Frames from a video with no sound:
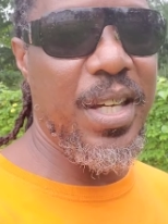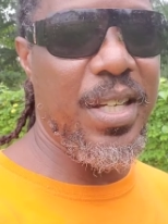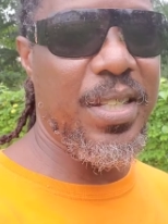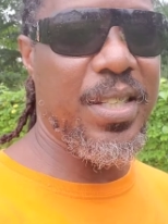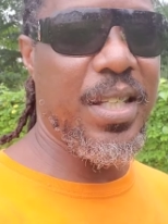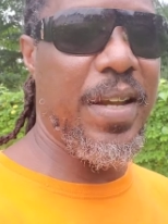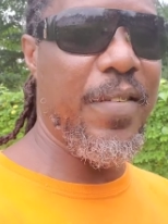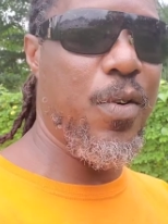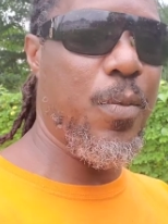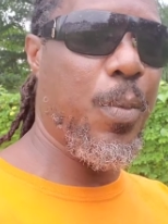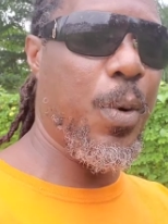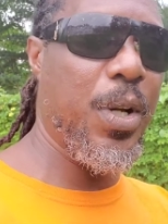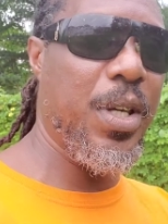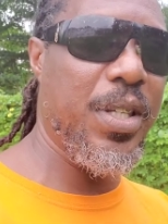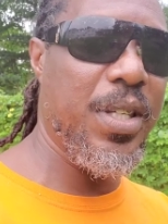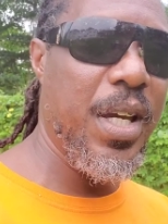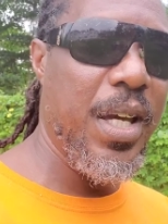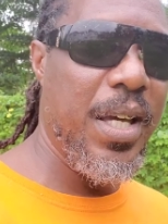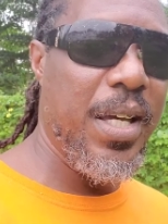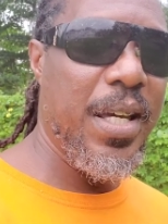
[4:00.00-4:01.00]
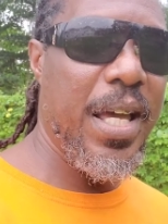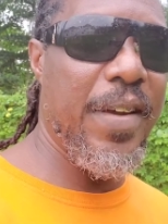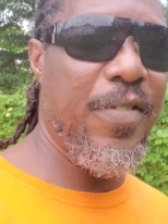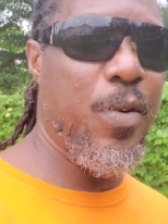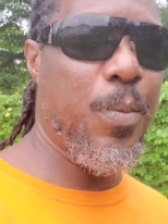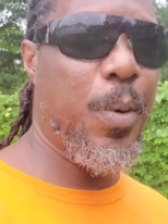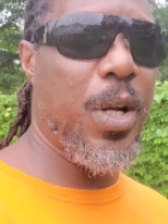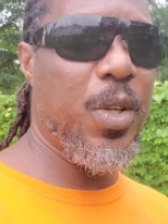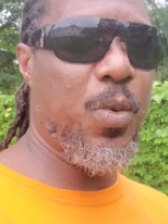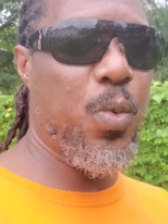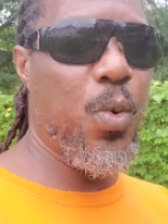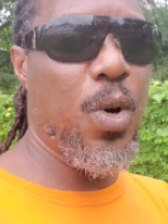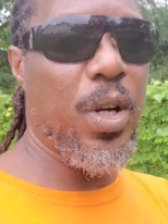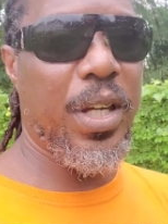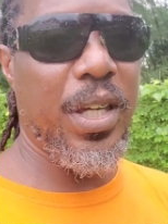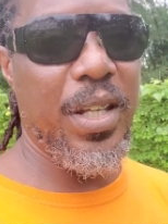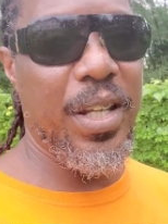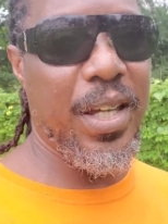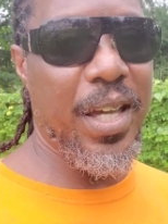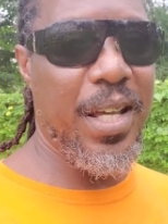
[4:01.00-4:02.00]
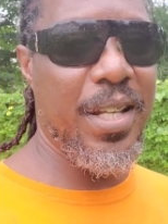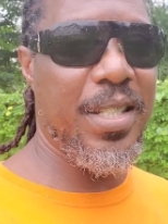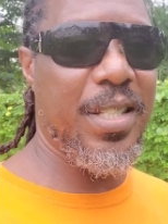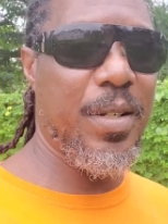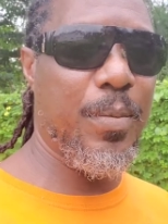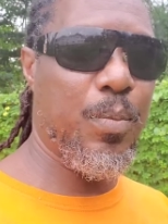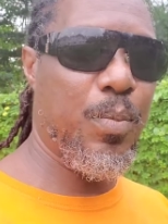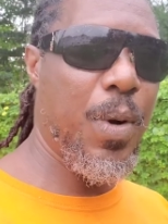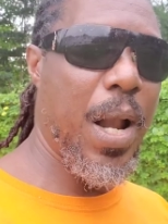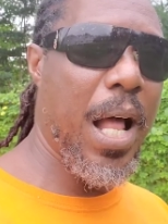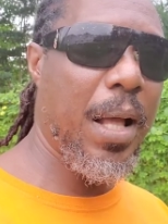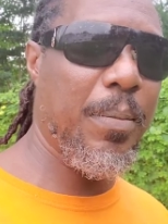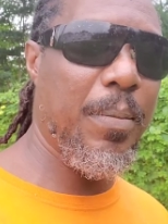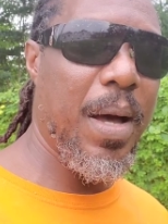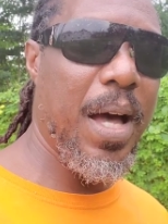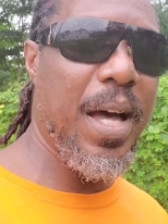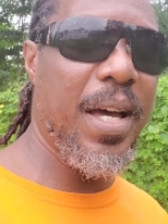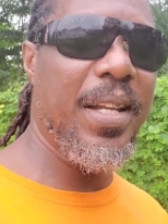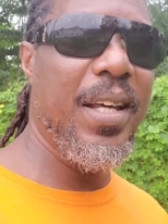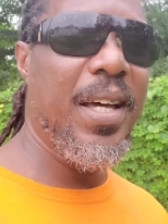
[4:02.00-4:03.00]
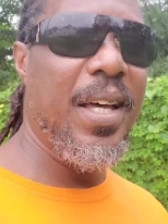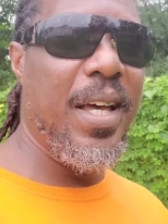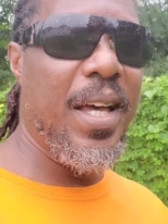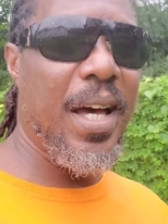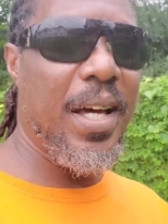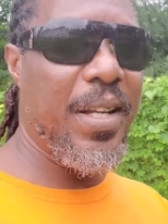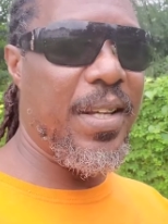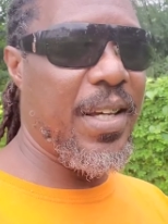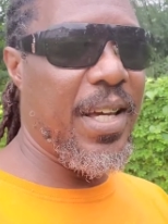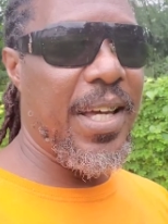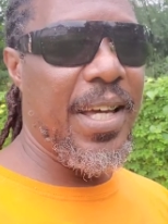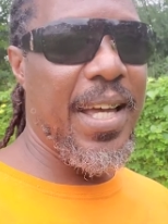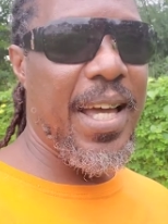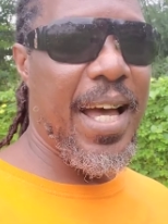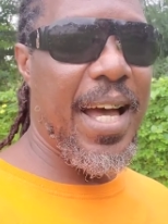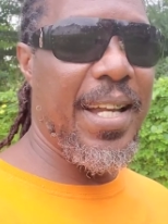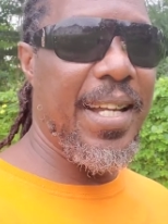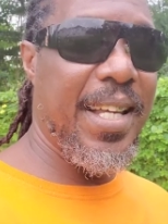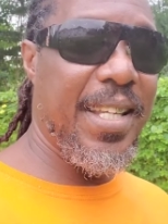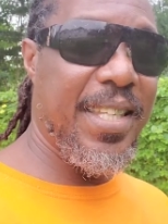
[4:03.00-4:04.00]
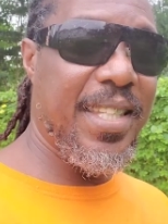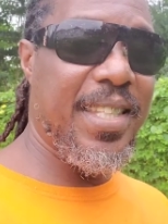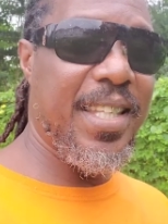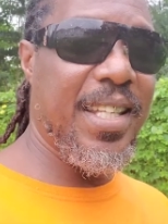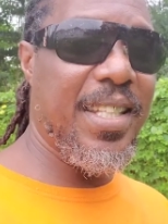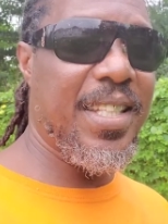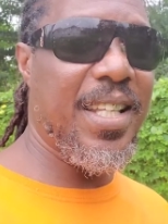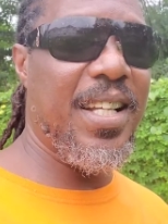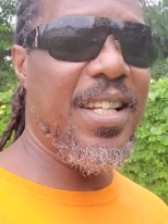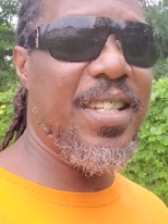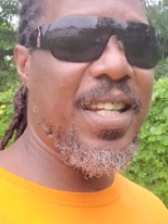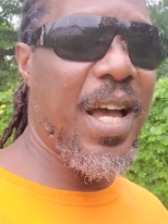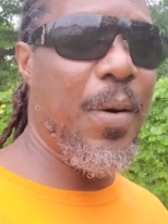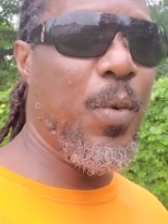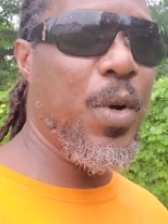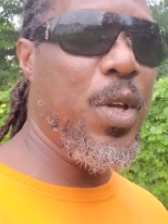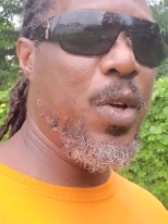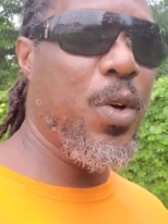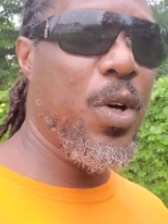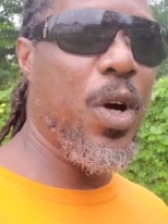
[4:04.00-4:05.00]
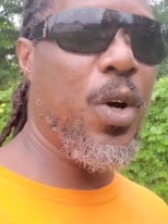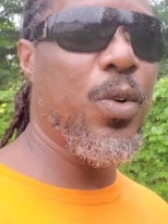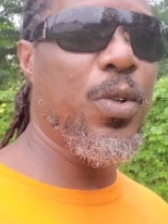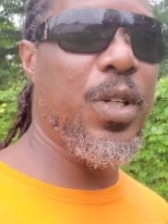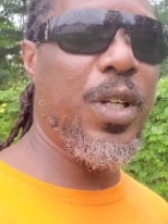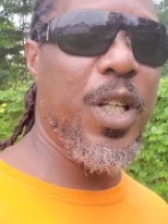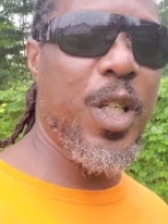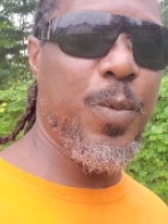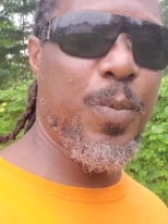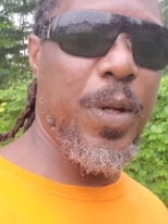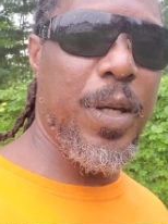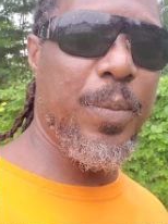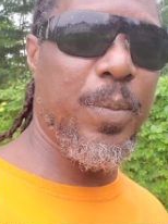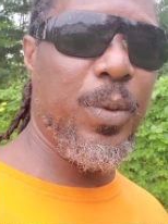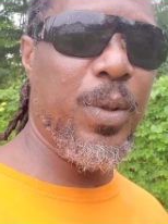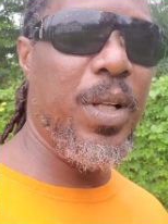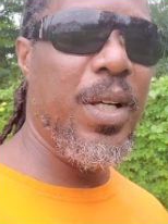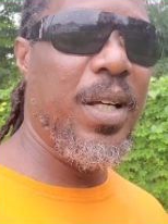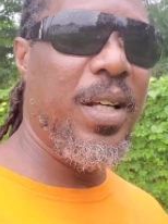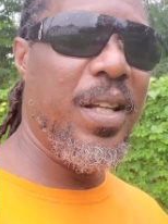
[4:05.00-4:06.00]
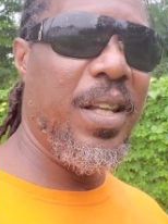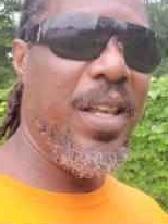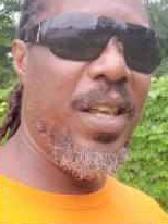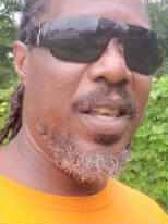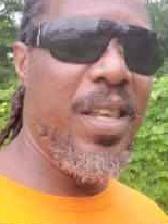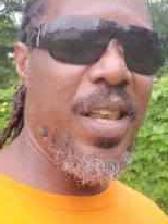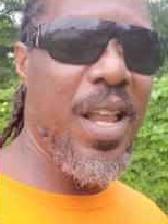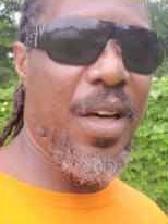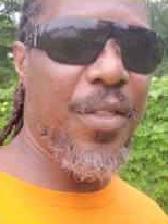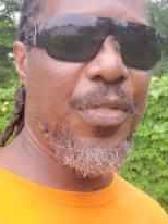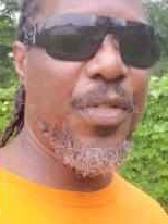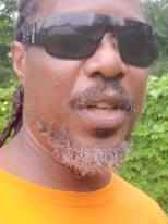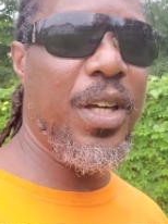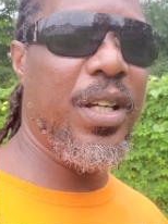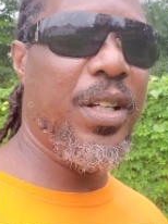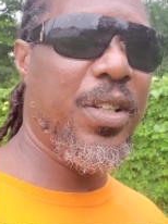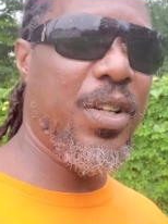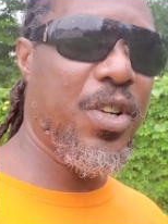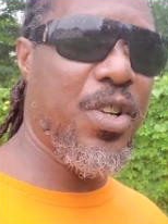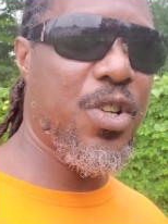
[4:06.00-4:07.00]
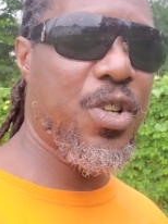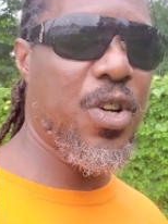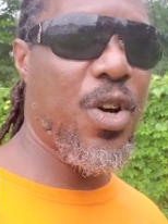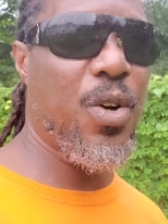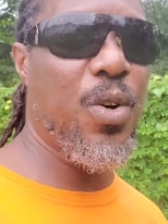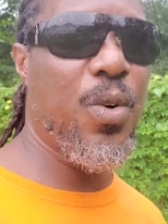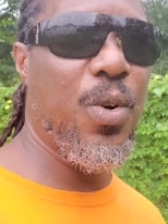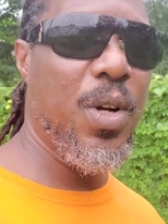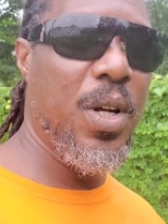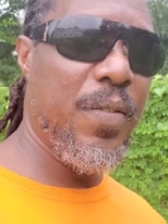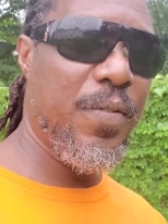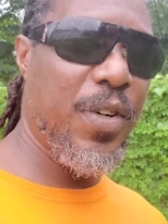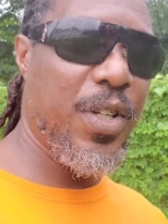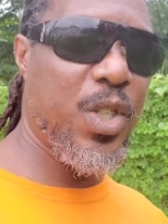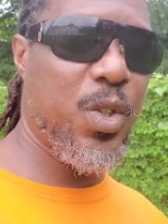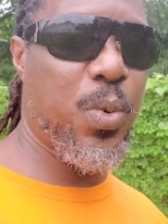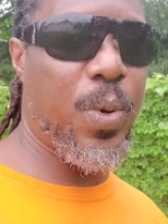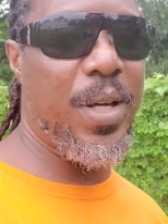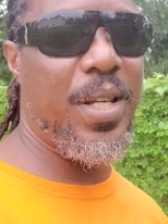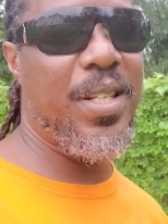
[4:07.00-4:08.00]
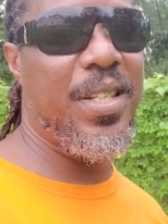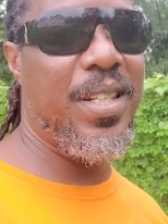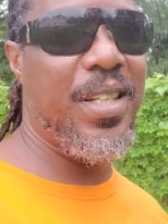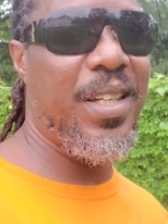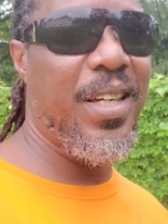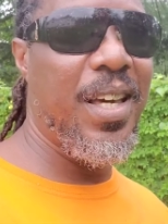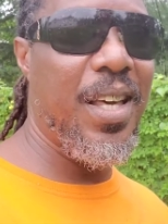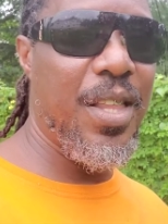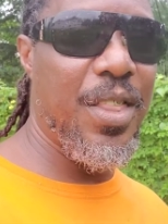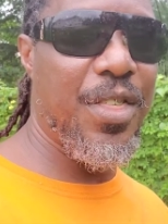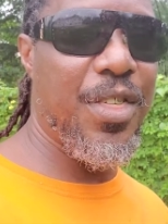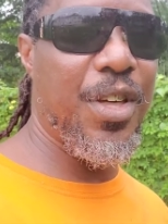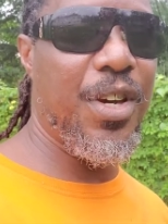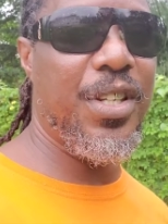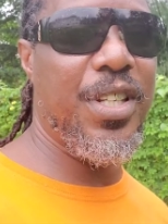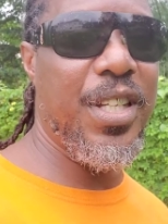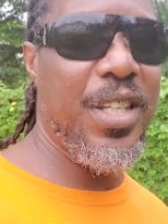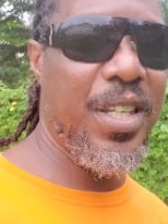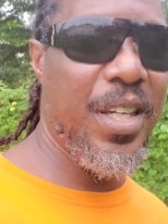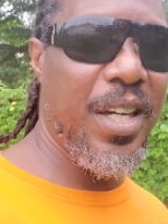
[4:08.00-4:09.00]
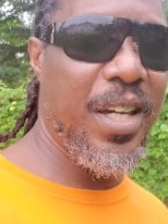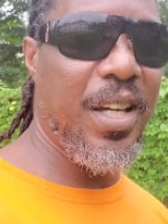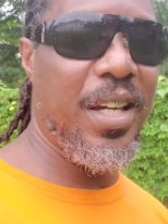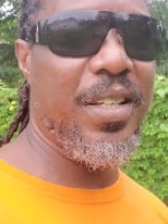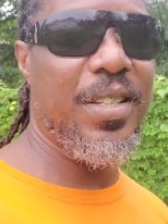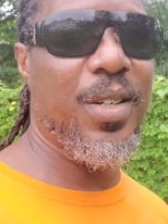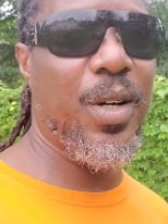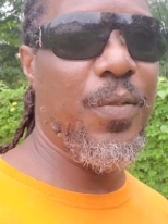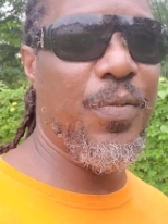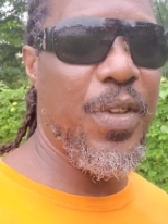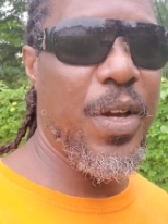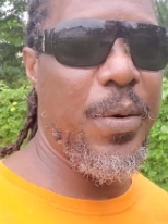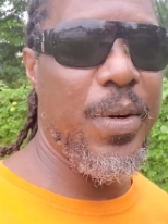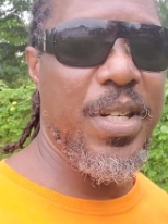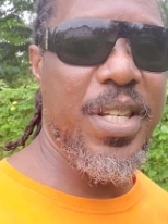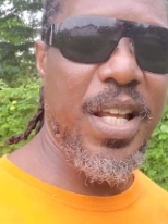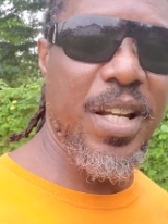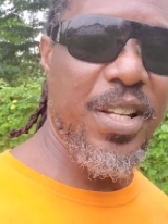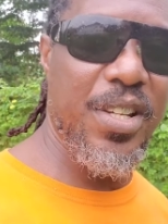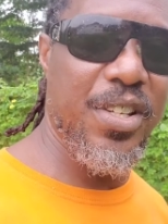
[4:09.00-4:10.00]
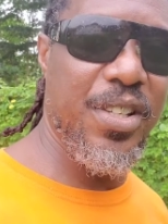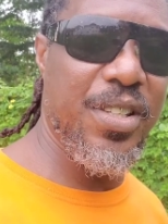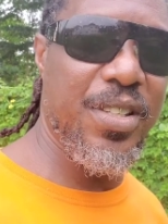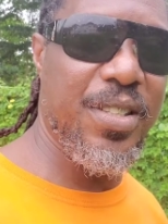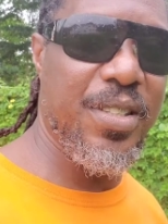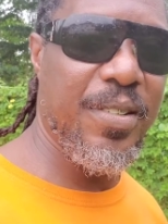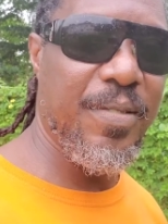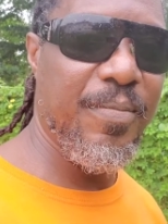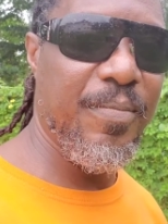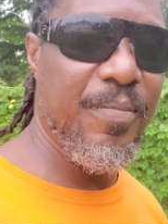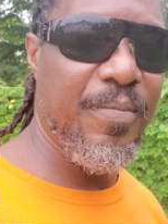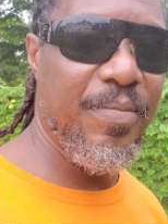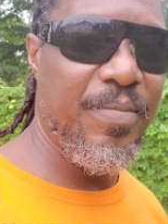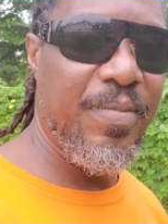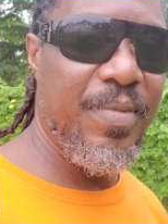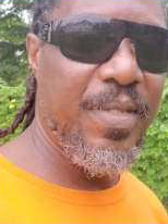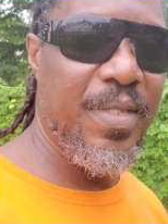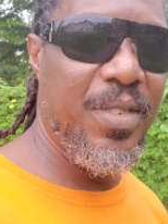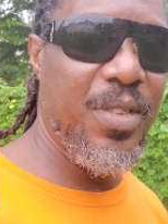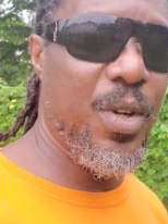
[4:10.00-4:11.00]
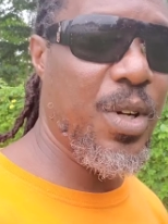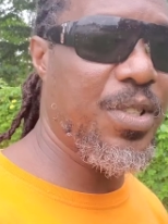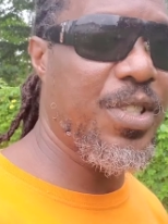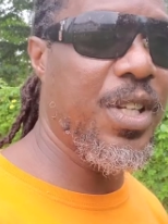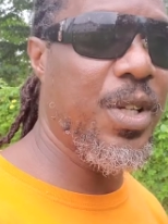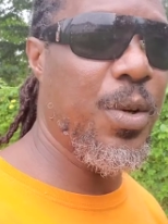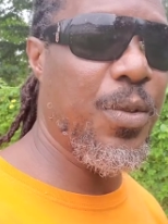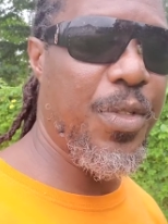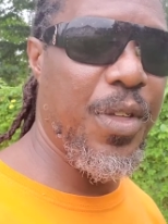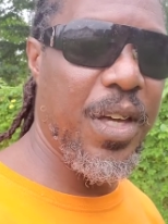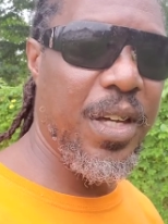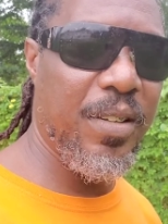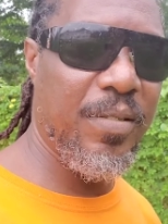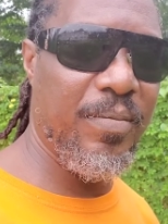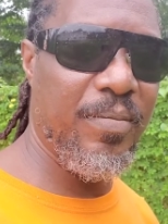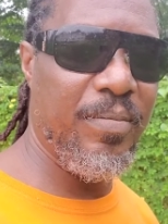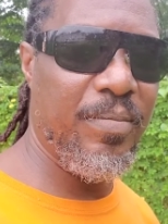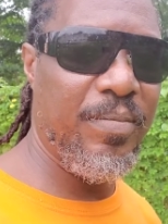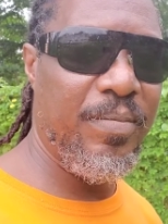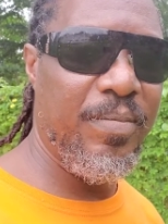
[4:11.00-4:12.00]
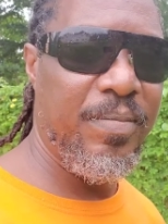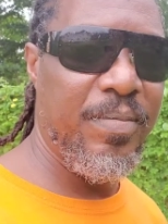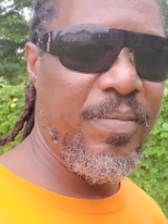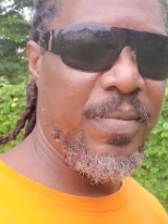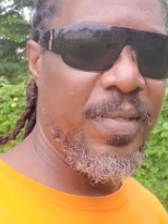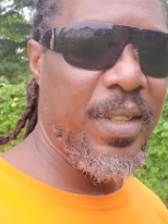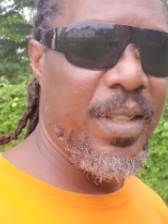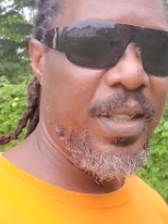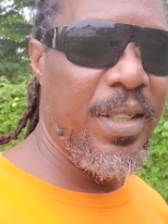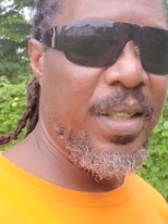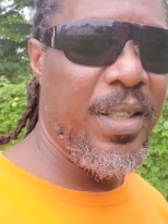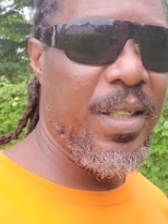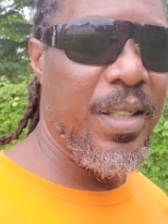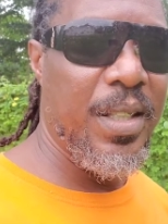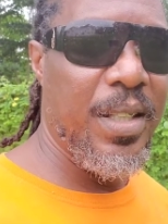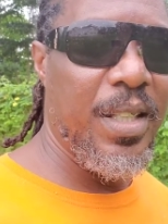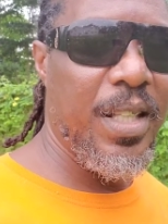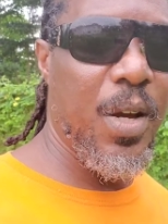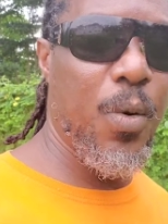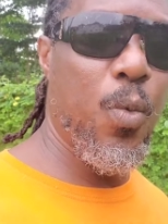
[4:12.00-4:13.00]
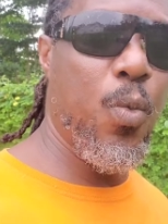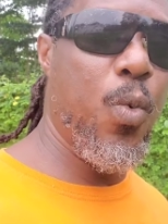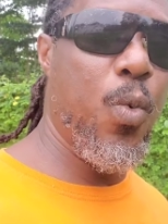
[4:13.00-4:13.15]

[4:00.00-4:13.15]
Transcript: this, and everybody's everybody's working against the black man, and and this is the intelligence. And when you go to these people, nothing to show for 20, 30 years of their intelligence, not a single thing. Their